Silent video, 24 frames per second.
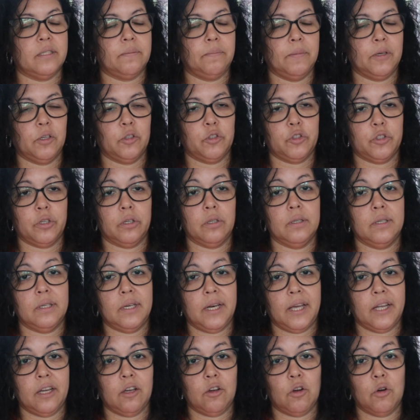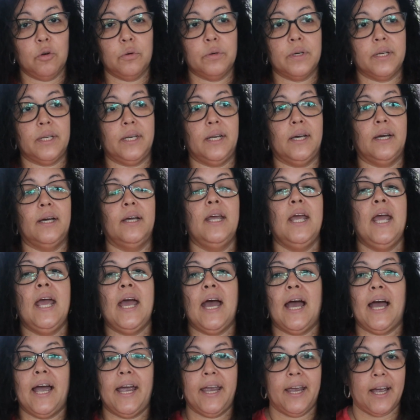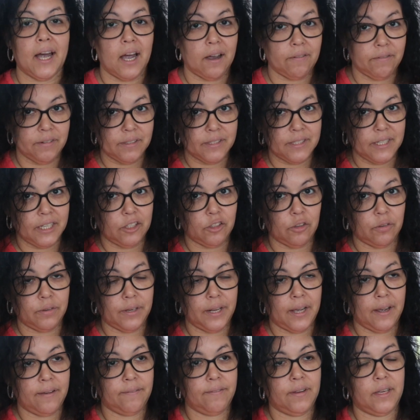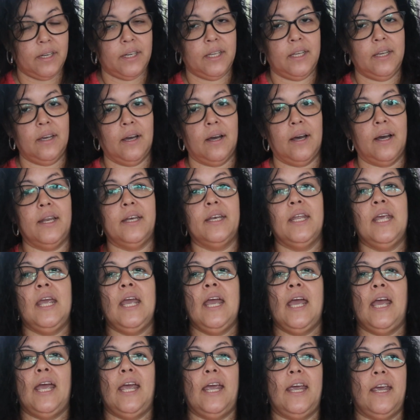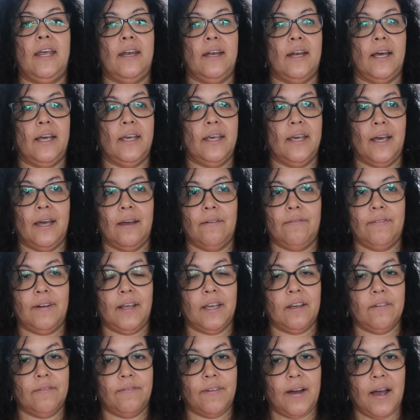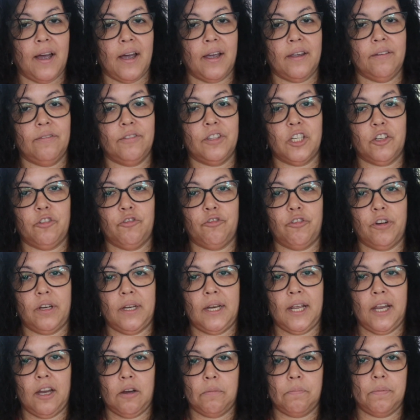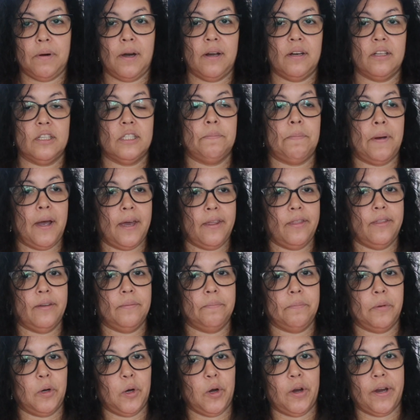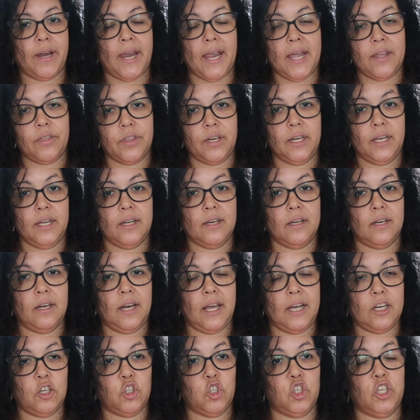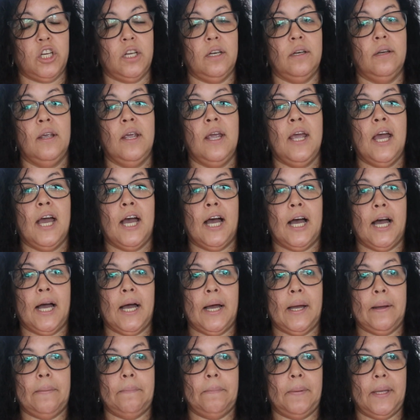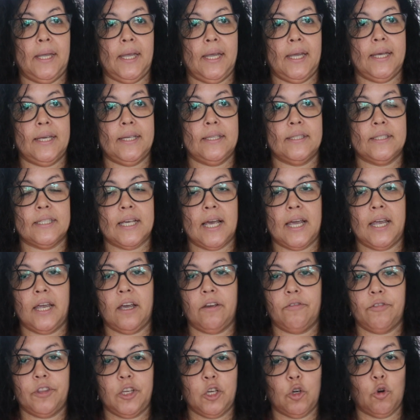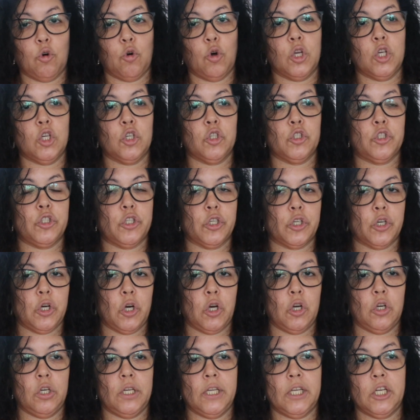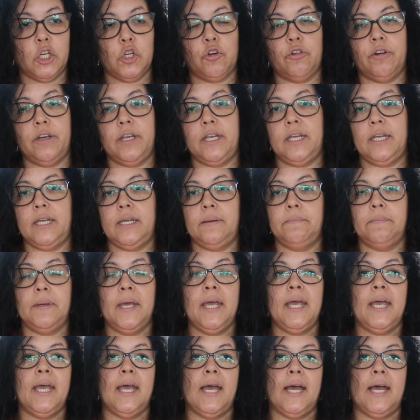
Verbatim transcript: it smells so good like coconut I obviously don't have any on and I have like five different hair products by the Marc Anthony collection um, and I have the oils the curling cream